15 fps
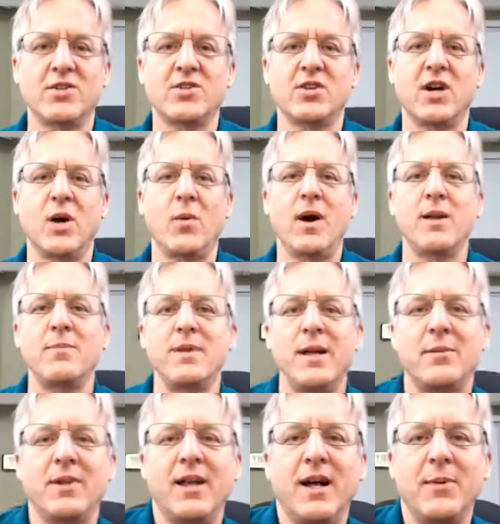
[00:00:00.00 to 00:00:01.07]
So I want to be
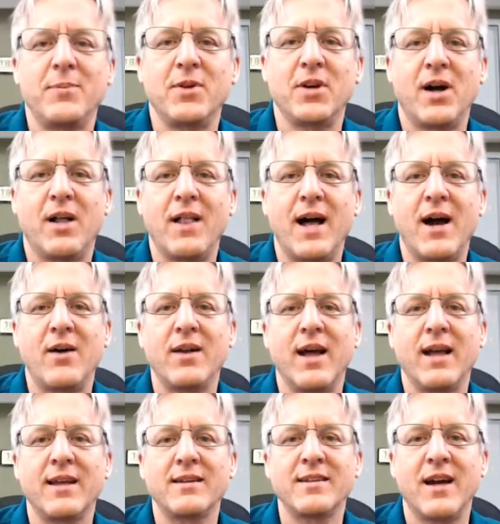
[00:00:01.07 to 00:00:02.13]
able to help you all out
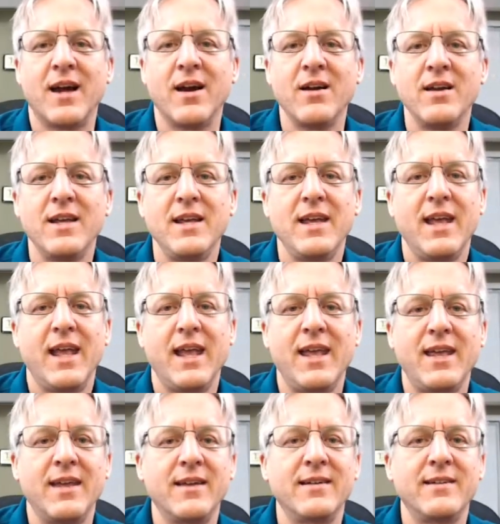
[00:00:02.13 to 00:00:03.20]
on guitar.
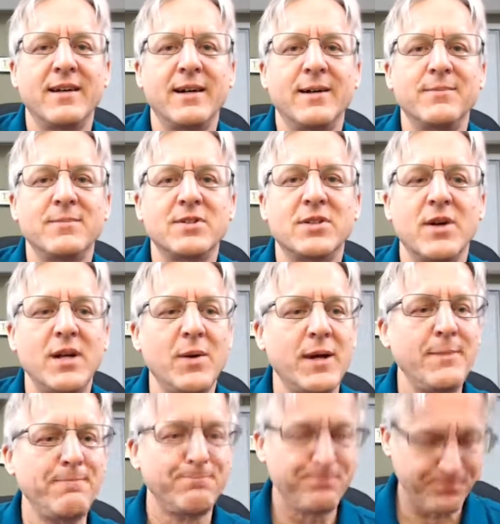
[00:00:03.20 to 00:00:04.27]
And so anyway,